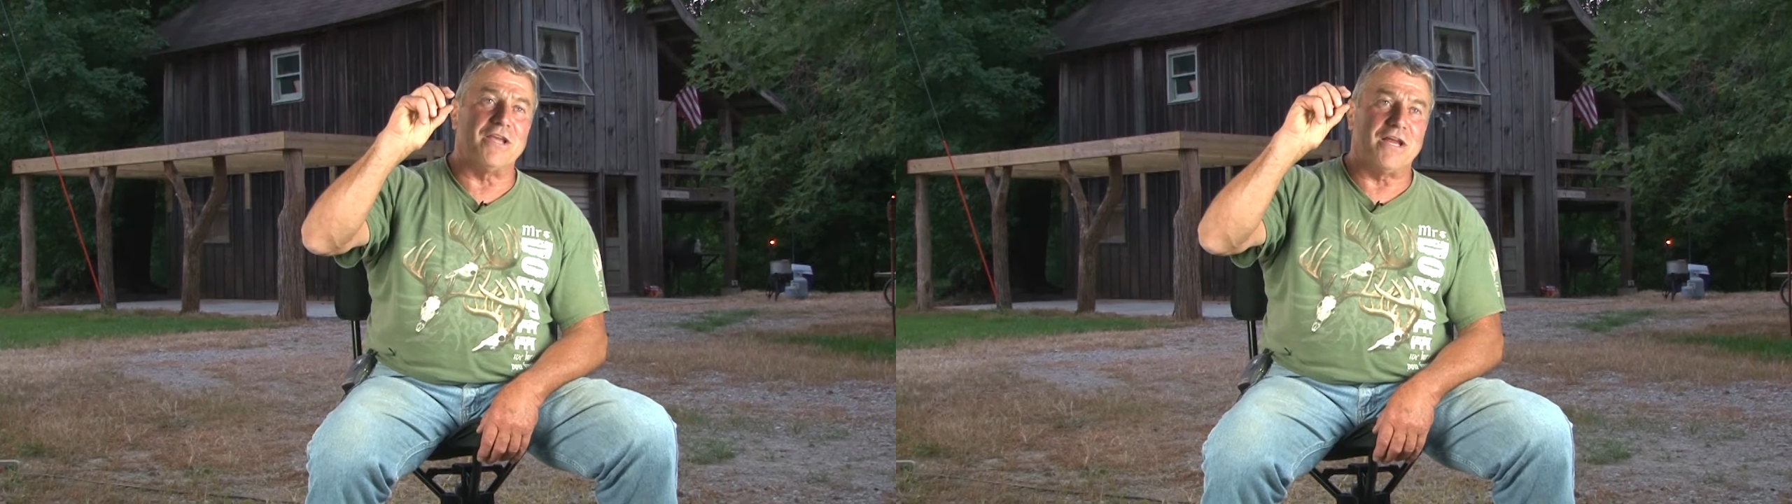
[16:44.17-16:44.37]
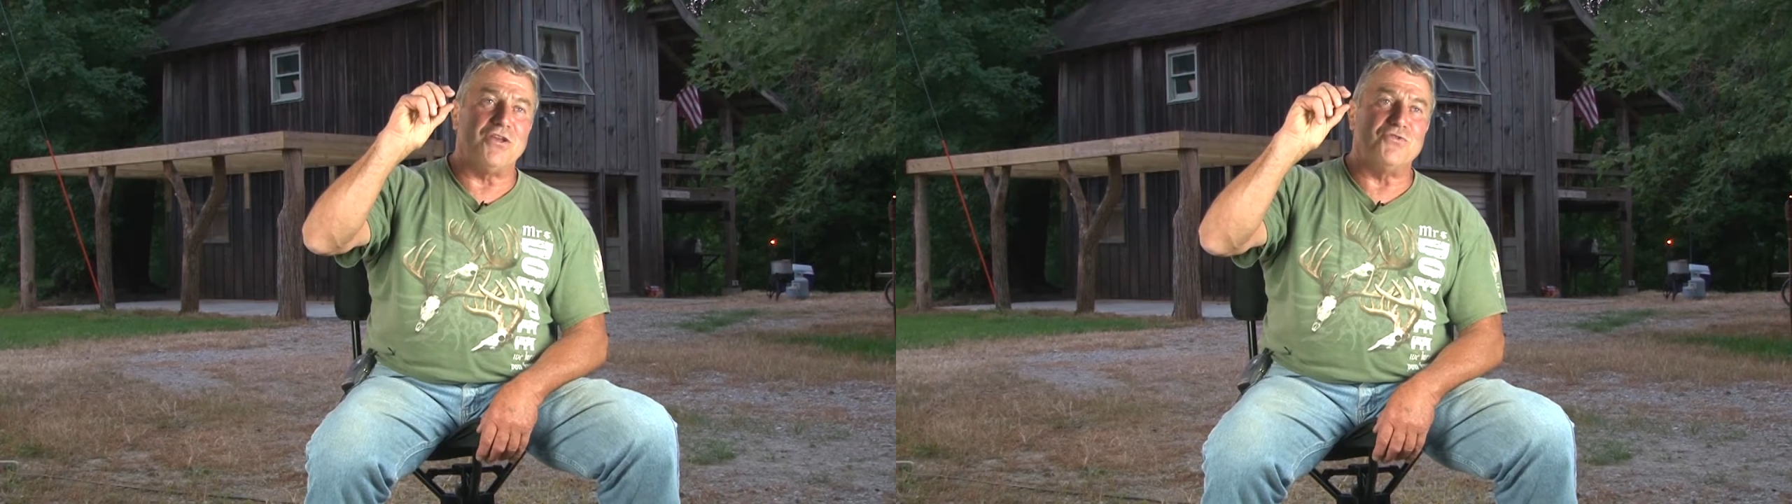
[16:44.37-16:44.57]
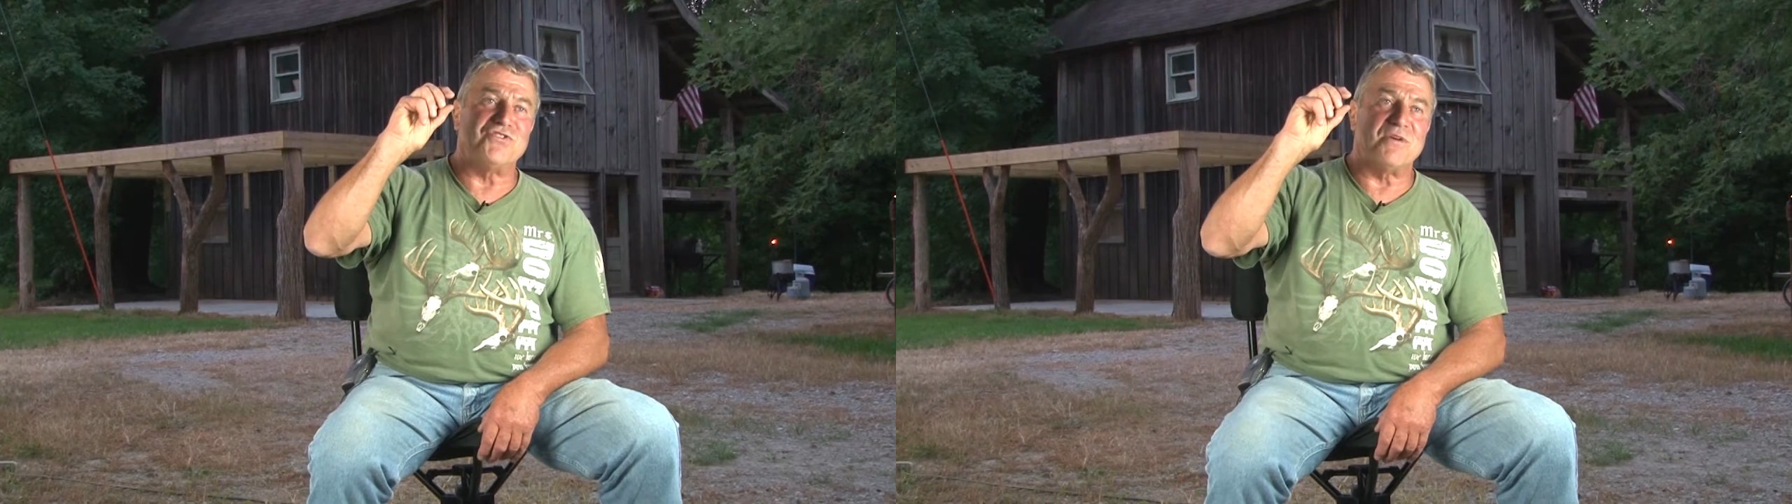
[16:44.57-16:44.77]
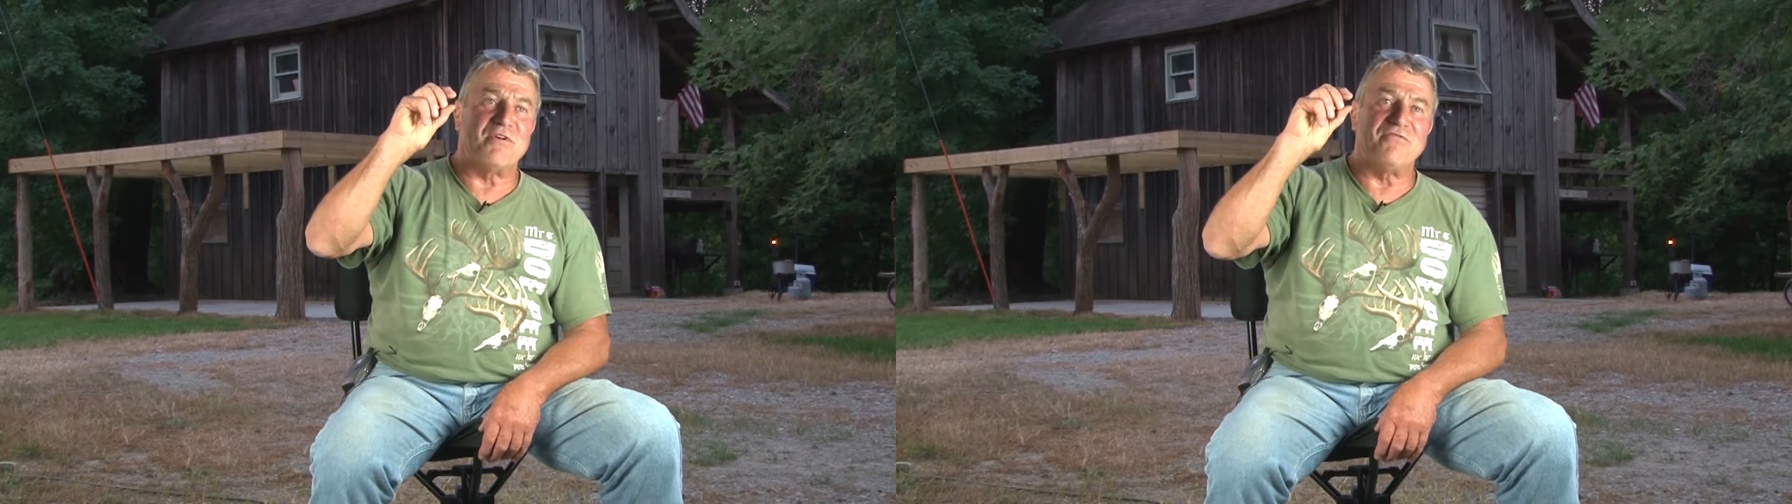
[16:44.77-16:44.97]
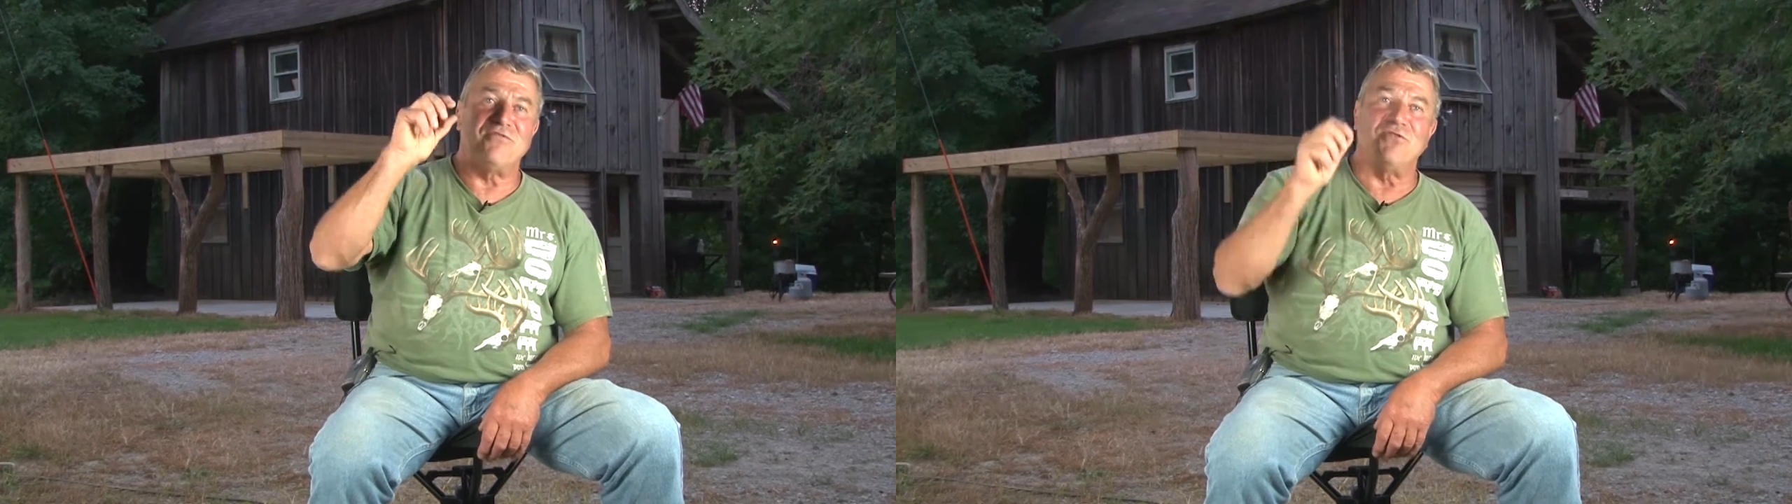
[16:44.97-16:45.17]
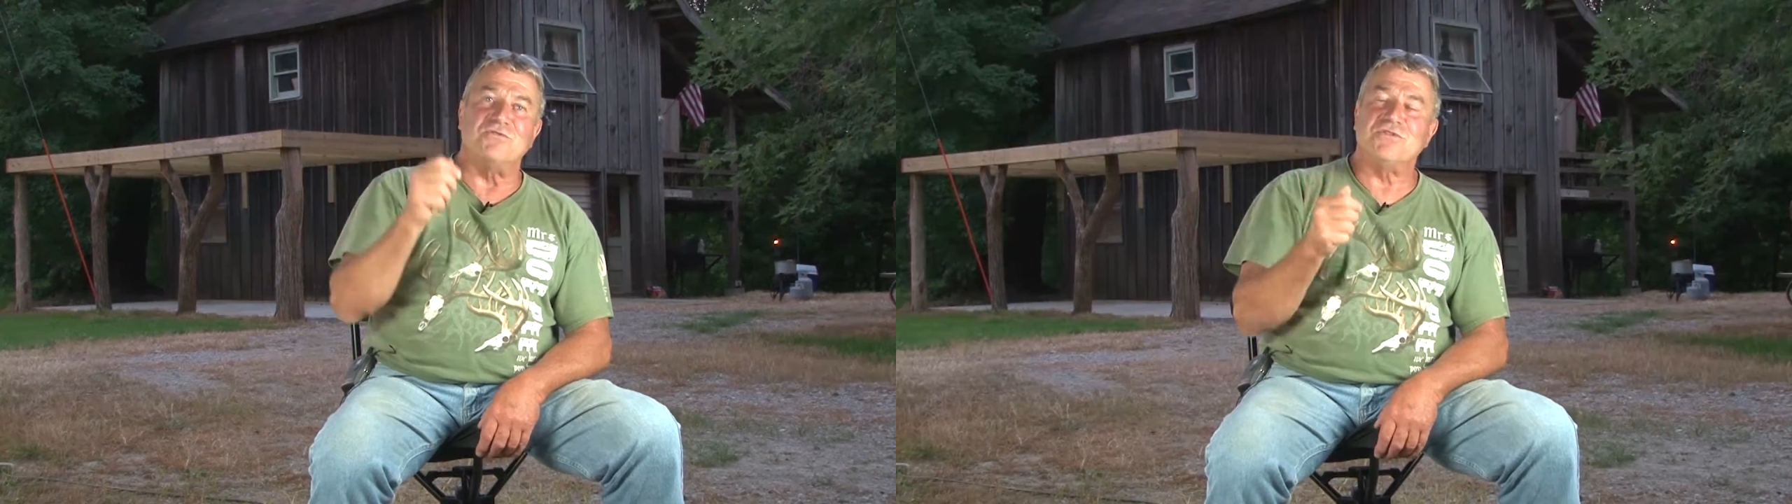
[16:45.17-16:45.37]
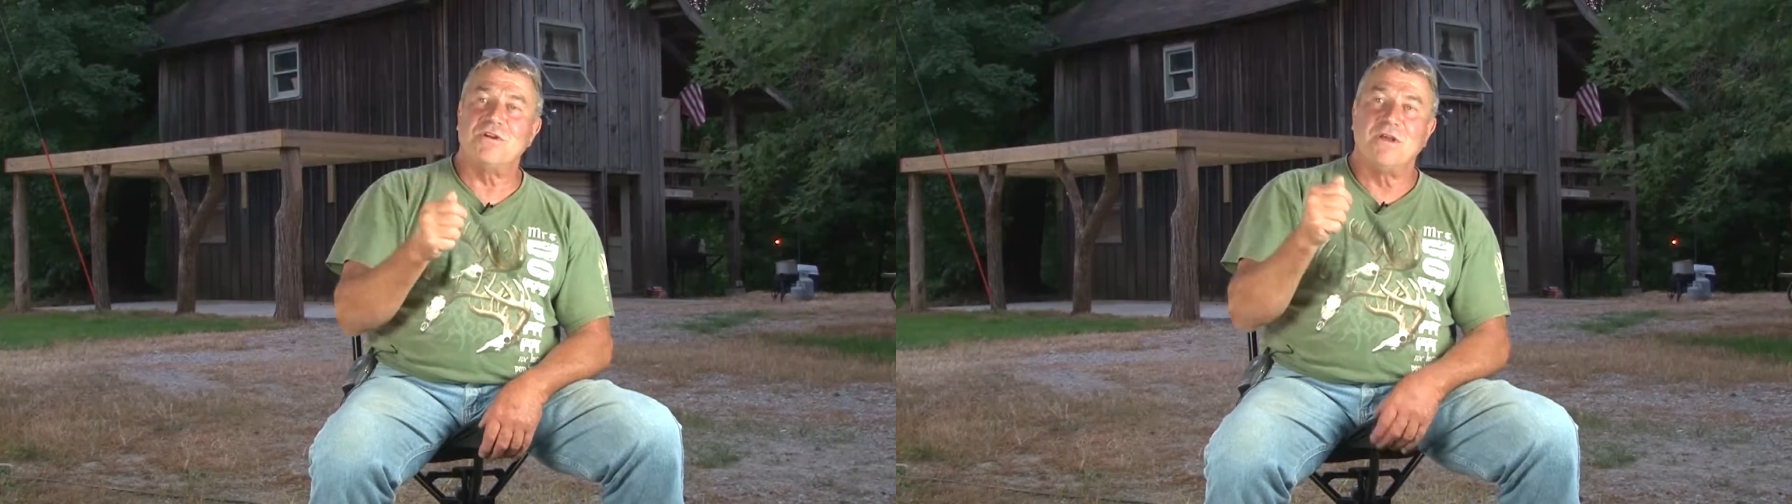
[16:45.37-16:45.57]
you got to use some of it first,